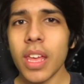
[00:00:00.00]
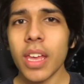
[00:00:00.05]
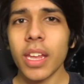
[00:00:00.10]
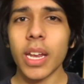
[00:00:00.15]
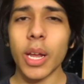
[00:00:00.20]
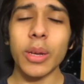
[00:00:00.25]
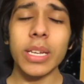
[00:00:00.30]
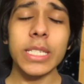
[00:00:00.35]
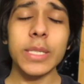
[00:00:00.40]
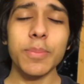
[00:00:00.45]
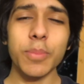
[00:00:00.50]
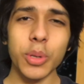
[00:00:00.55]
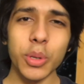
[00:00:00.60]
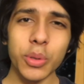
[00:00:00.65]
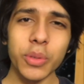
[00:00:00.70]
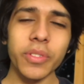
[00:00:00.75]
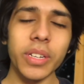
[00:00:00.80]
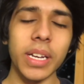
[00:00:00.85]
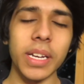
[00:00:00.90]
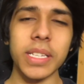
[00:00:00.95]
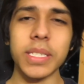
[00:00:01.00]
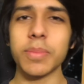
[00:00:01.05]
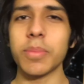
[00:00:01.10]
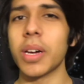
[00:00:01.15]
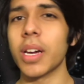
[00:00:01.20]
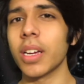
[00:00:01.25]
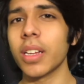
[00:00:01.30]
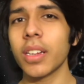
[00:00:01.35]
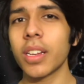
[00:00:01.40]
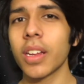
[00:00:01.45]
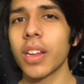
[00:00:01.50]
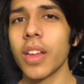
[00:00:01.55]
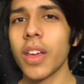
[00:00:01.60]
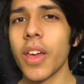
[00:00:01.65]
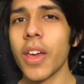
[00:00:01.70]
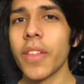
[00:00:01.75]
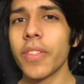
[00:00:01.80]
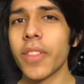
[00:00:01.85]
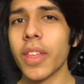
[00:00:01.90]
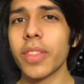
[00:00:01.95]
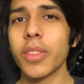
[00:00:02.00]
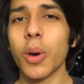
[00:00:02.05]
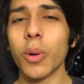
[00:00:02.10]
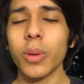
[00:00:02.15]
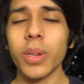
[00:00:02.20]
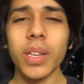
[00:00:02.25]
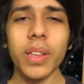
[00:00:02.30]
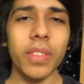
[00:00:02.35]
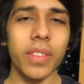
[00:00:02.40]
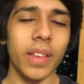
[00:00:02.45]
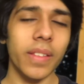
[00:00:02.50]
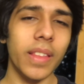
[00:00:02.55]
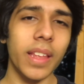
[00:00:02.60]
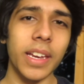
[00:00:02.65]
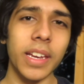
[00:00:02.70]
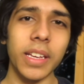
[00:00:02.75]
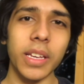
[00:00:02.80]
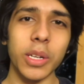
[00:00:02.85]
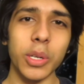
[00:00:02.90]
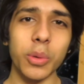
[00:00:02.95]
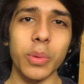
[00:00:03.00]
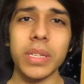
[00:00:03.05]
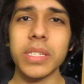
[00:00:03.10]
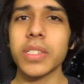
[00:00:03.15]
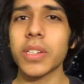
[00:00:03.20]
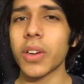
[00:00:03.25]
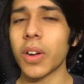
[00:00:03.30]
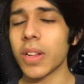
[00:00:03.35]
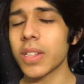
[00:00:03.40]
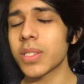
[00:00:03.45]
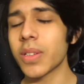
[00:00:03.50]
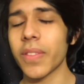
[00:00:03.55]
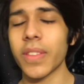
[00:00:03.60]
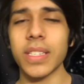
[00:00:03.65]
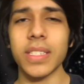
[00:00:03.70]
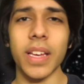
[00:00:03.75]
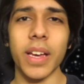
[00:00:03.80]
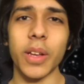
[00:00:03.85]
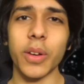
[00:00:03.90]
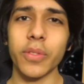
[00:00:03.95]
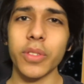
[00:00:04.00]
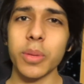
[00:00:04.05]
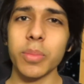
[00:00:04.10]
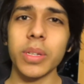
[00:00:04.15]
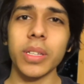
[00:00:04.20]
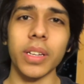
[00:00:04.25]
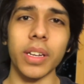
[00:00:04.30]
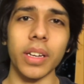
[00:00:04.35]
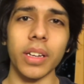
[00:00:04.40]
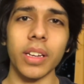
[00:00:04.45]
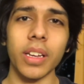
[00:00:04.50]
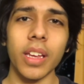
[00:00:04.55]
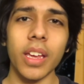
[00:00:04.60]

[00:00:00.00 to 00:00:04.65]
Now he's proved in his mind that the only thing that he can do is crawl on the side of the building.